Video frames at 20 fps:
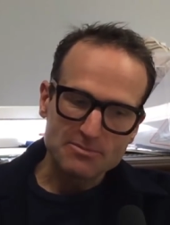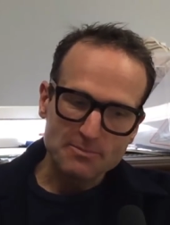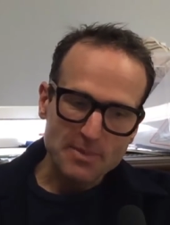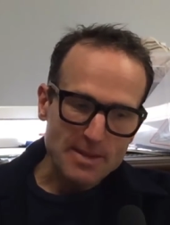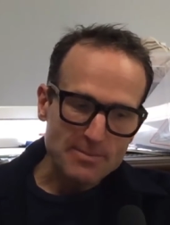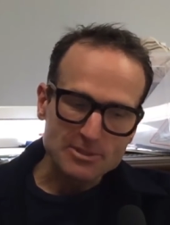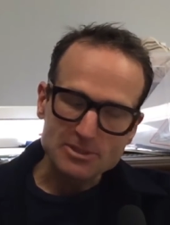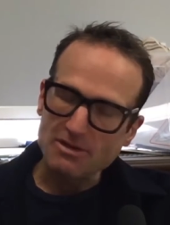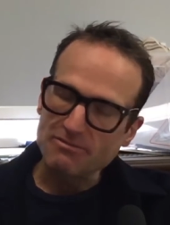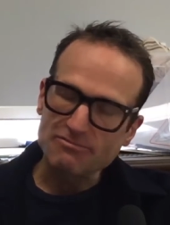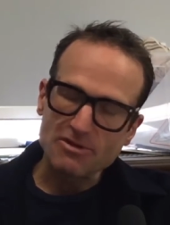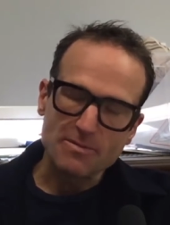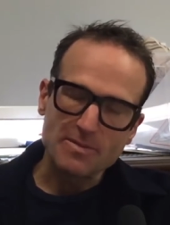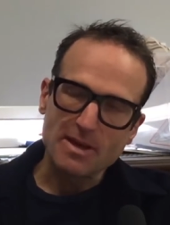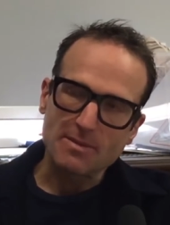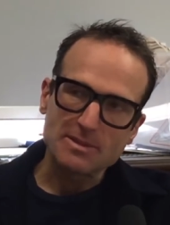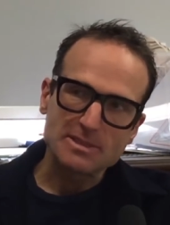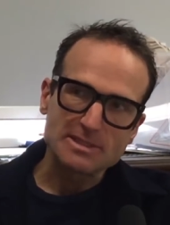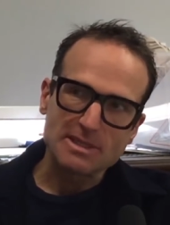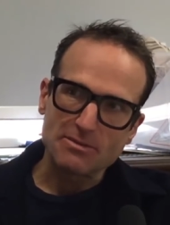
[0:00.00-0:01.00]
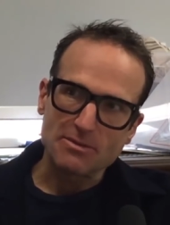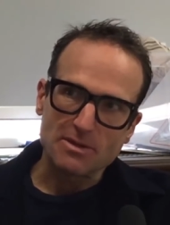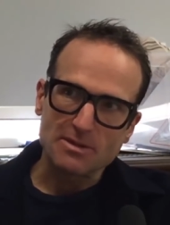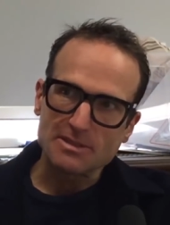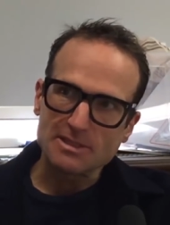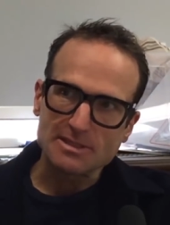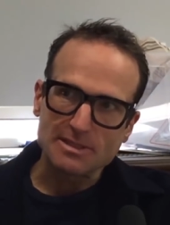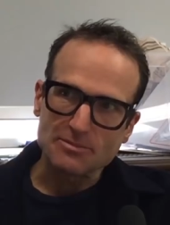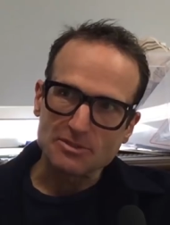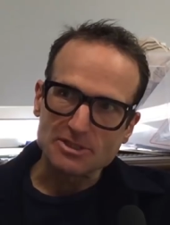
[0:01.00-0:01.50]
People don't phone me up because they're
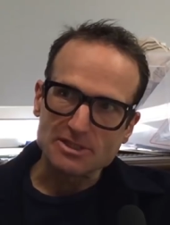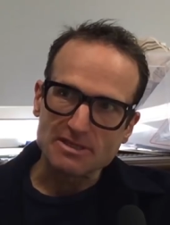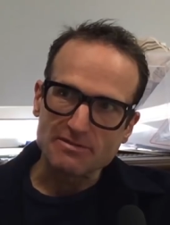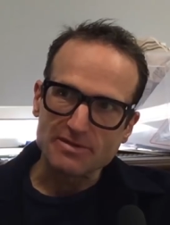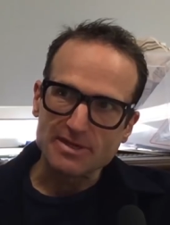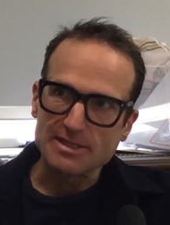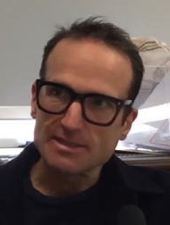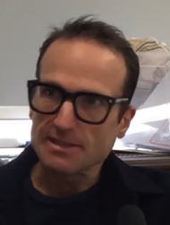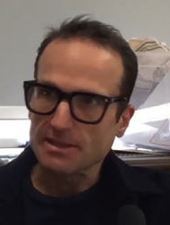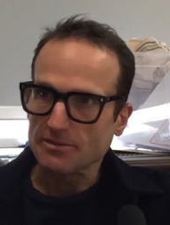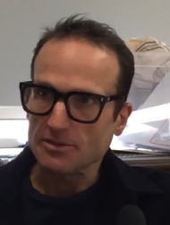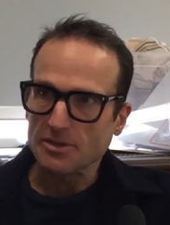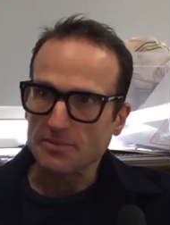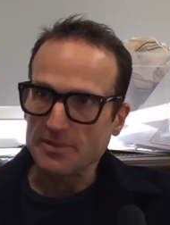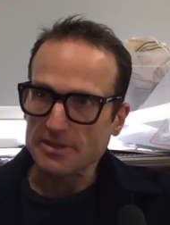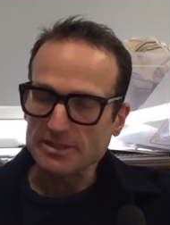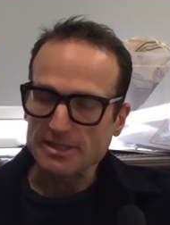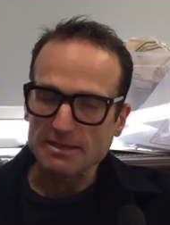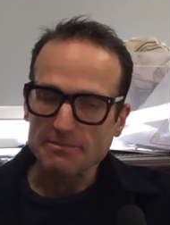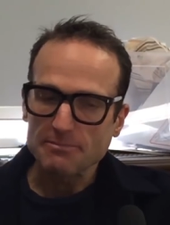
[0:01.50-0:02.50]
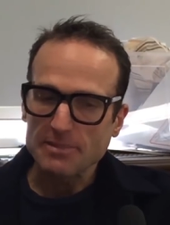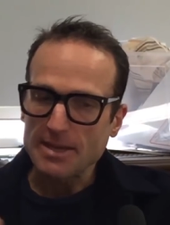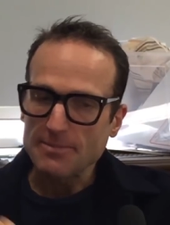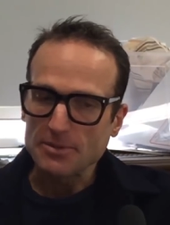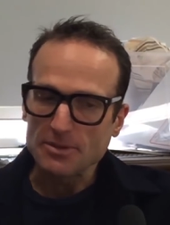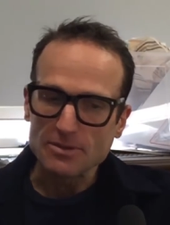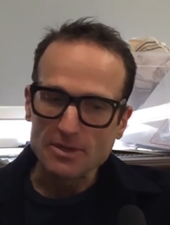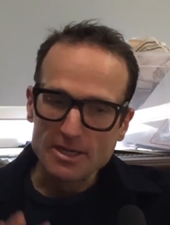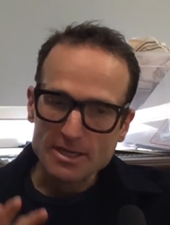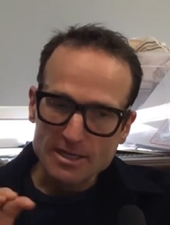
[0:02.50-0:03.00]
because I'm on T V, because they want a building.
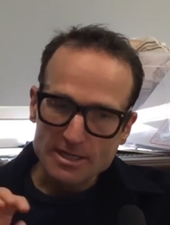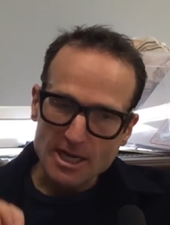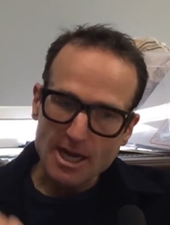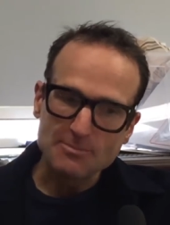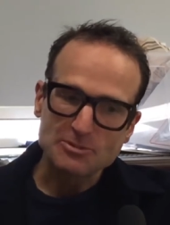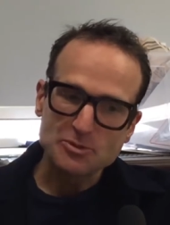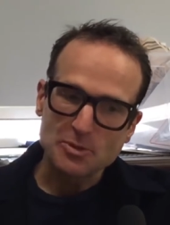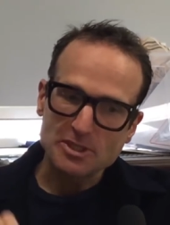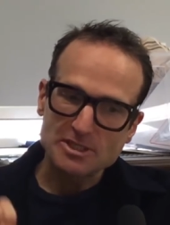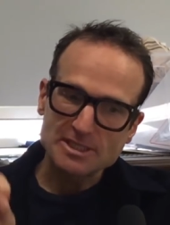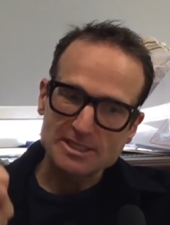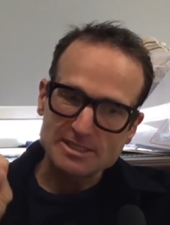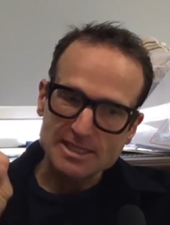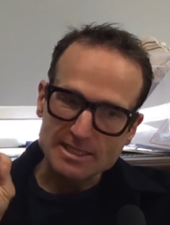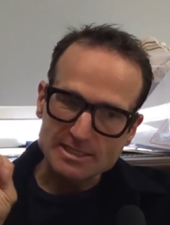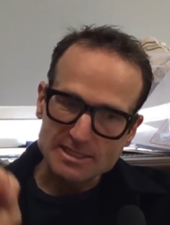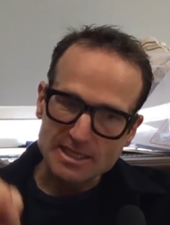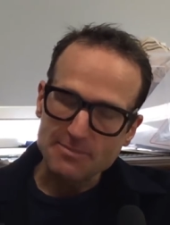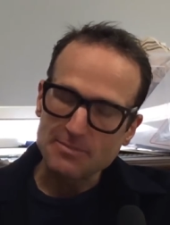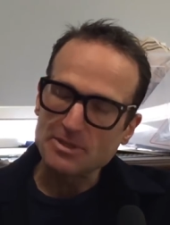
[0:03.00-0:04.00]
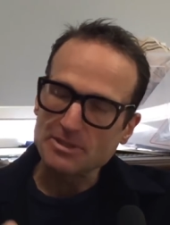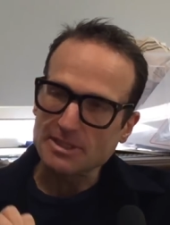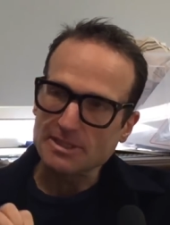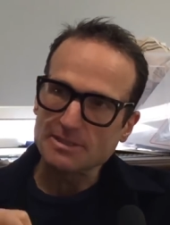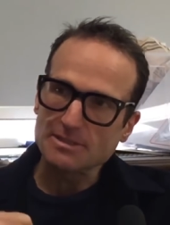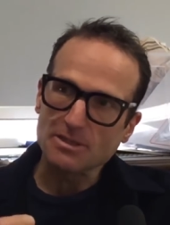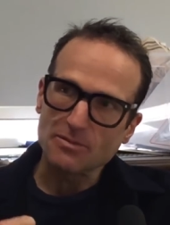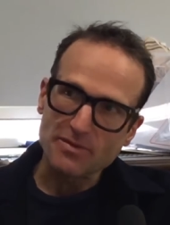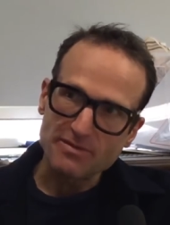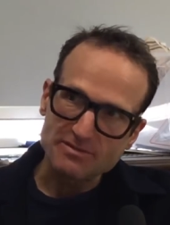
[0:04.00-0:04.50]
People come to us because they see
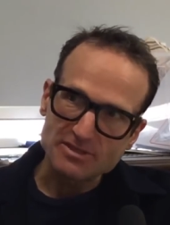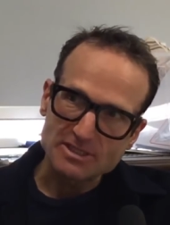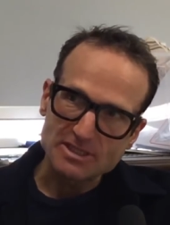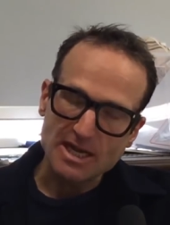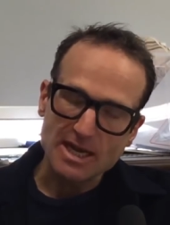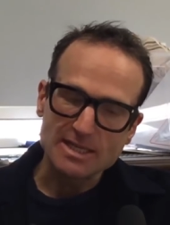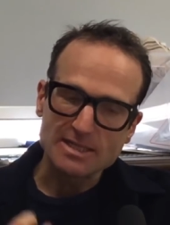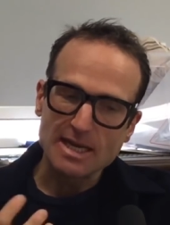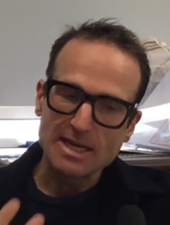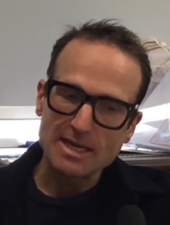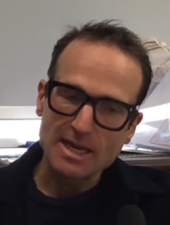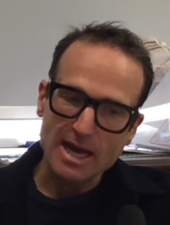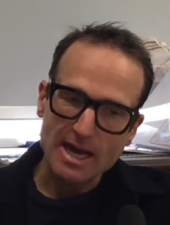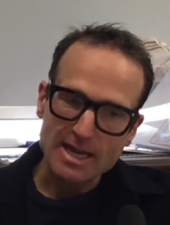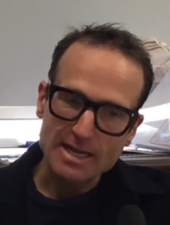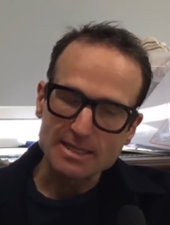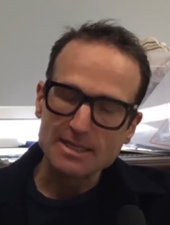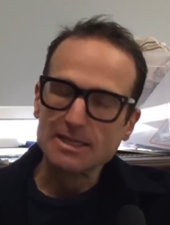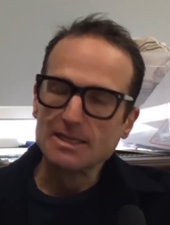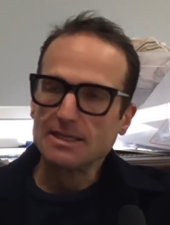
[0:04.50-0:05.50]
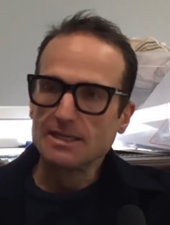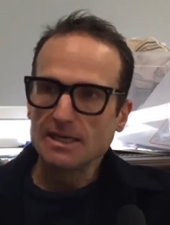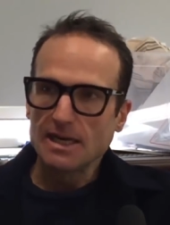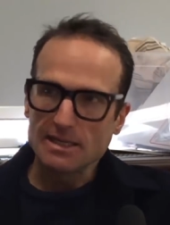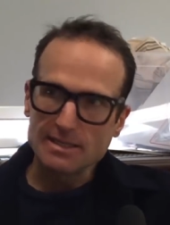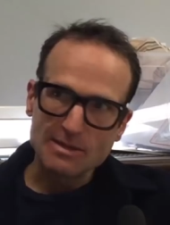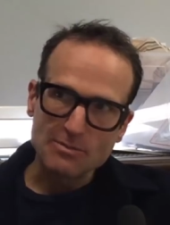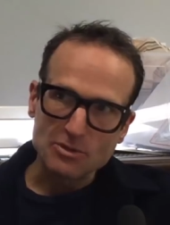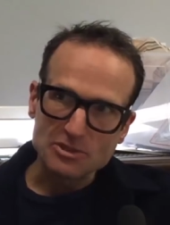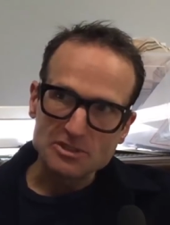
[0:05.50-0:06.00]
buildings that we've designed they like,
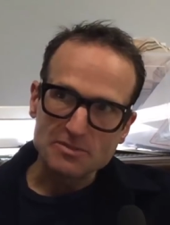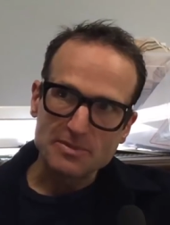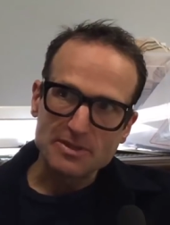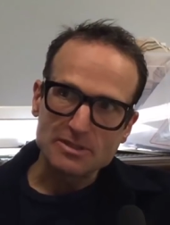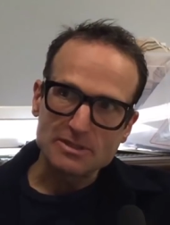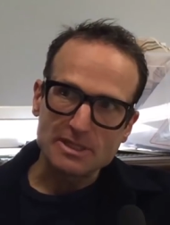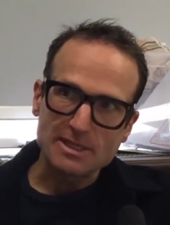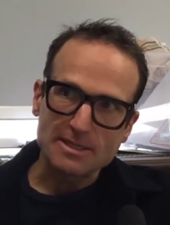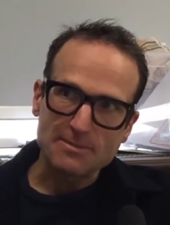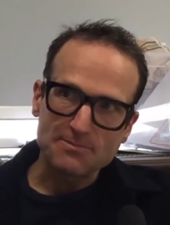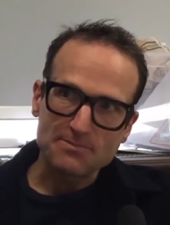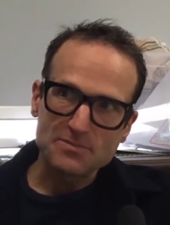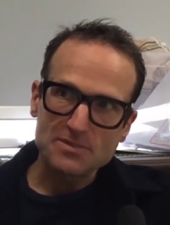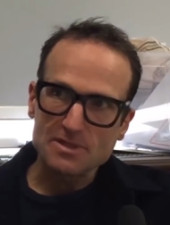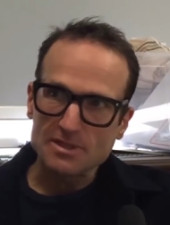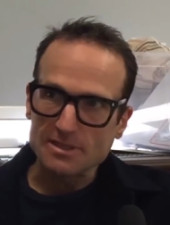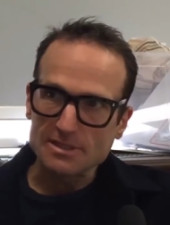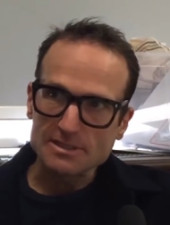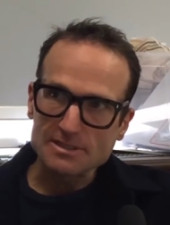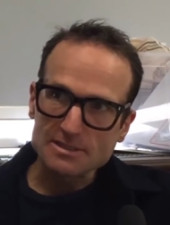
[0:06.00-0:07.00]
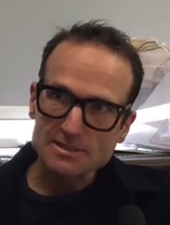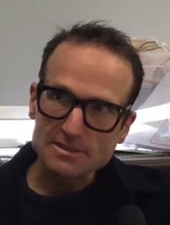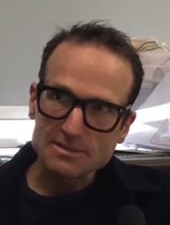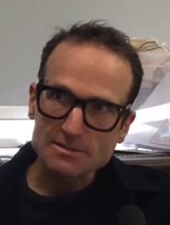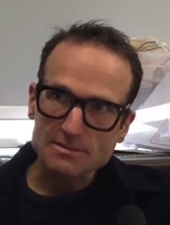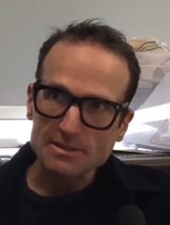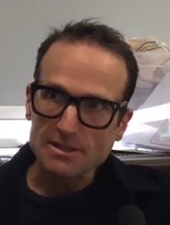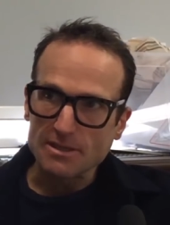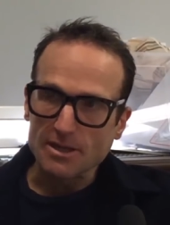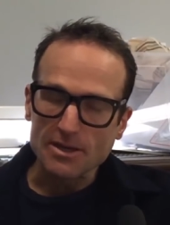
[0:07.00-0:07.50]
and they want a building
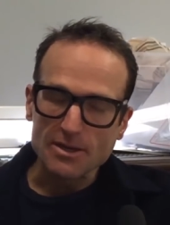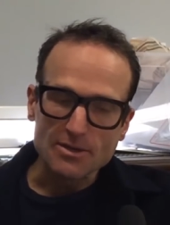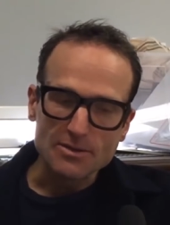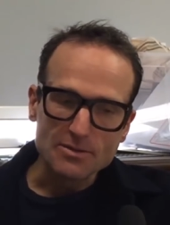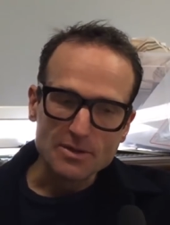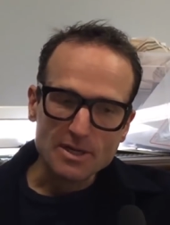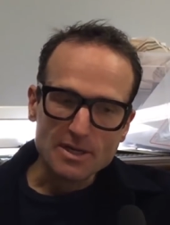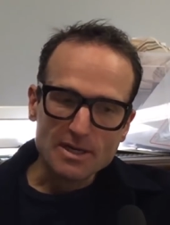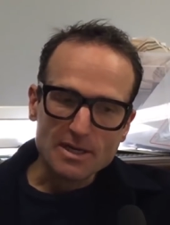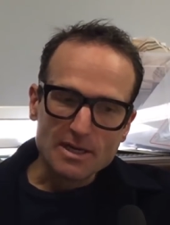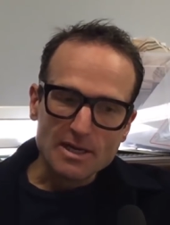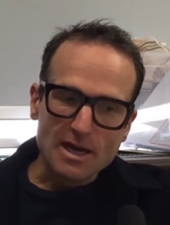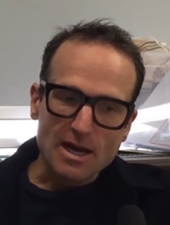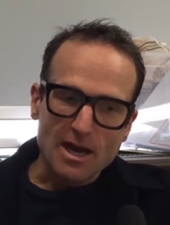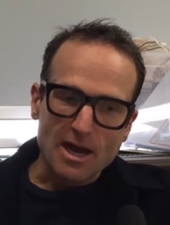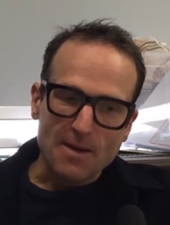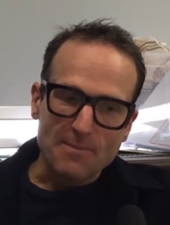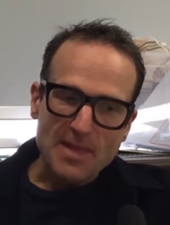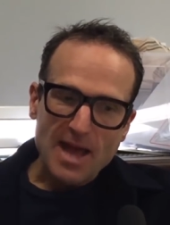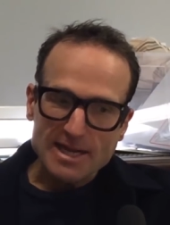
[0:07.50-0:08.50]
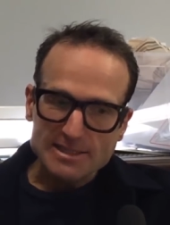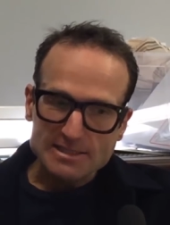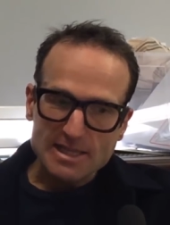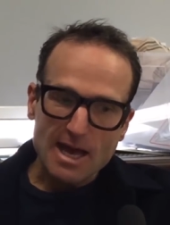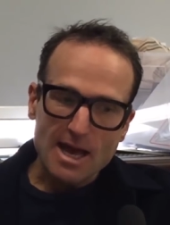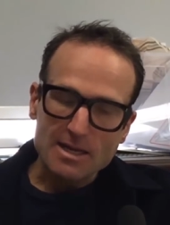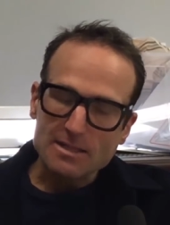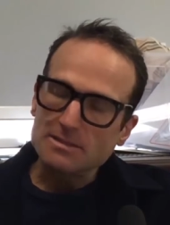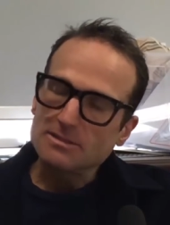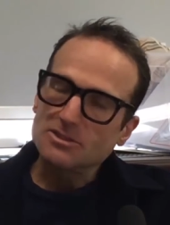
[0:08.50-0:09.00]
that's, you know, um, has
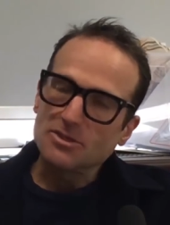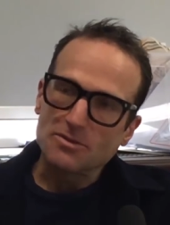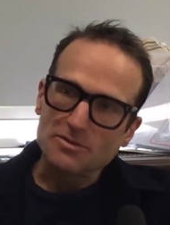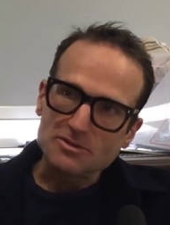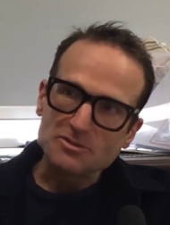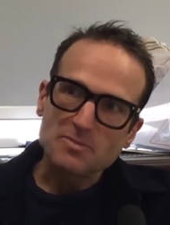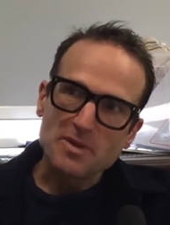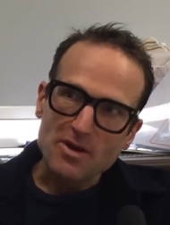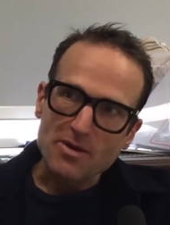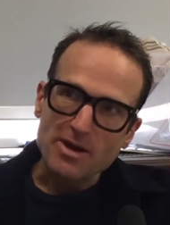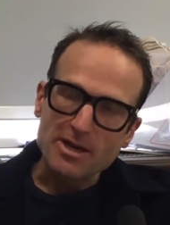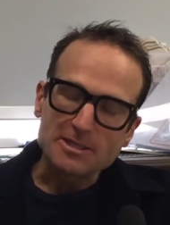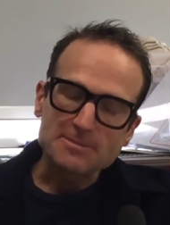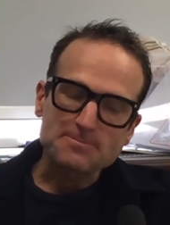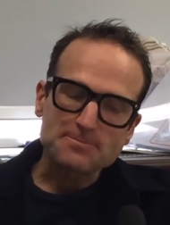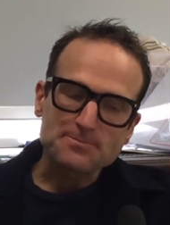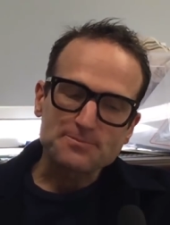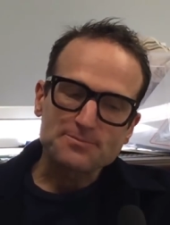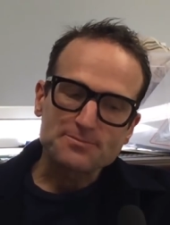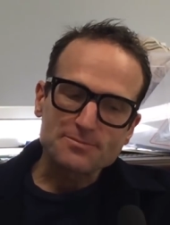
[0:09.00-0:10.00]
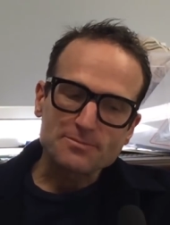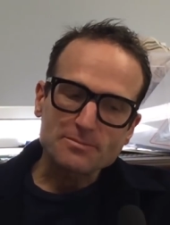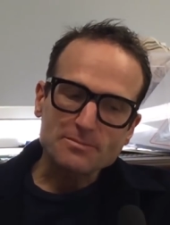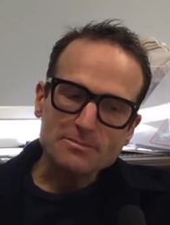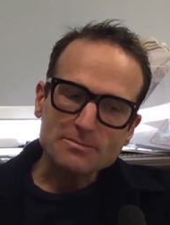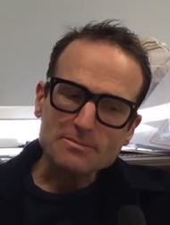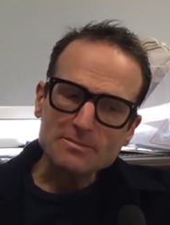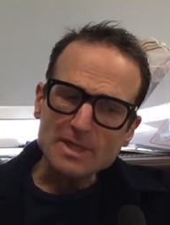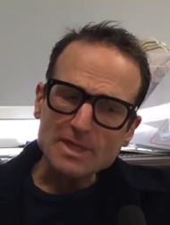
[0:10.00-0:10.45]
that sort of spirit. Mm.